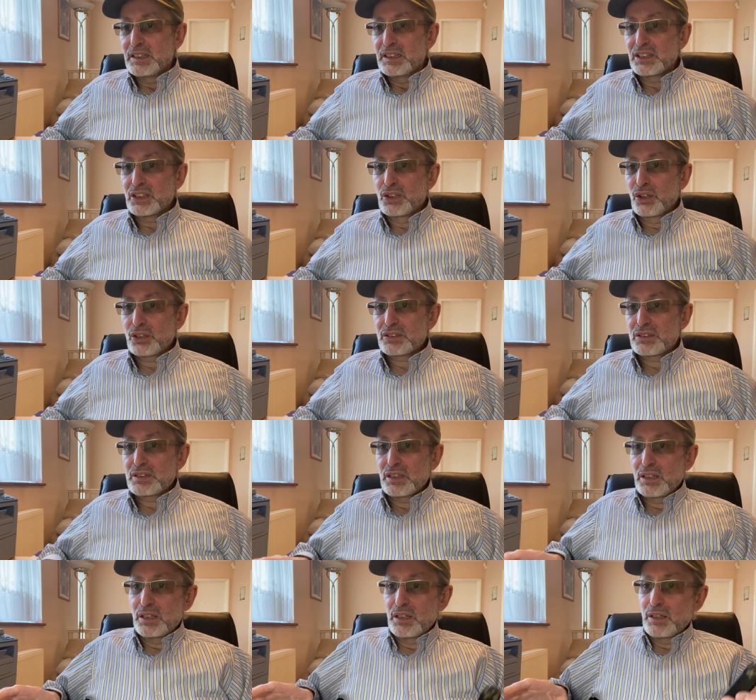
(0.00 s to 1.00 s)
You got
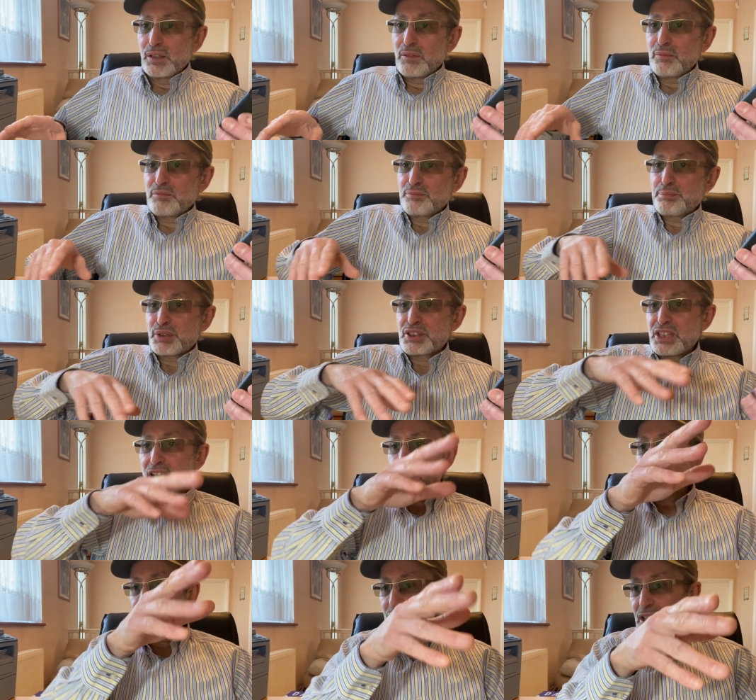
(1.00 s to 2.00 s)
uh,
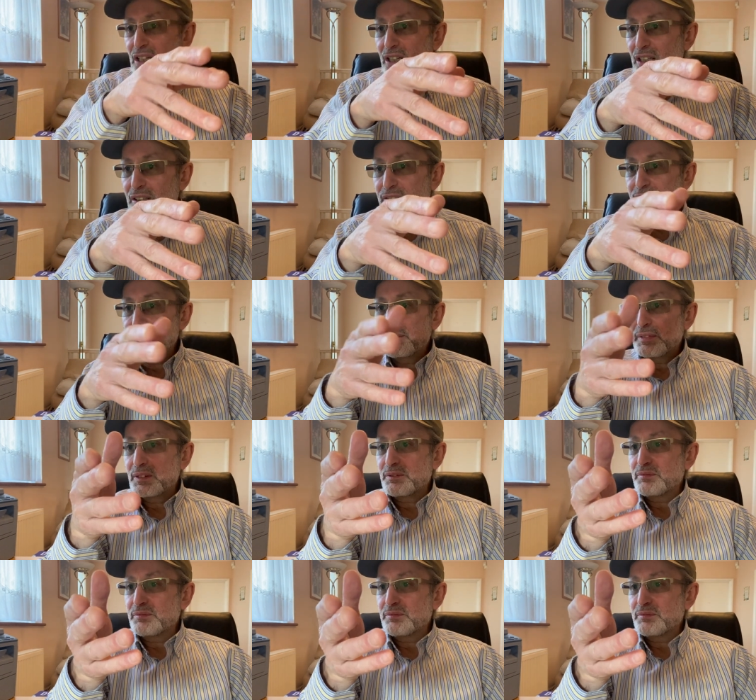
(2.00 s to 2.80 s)
protection,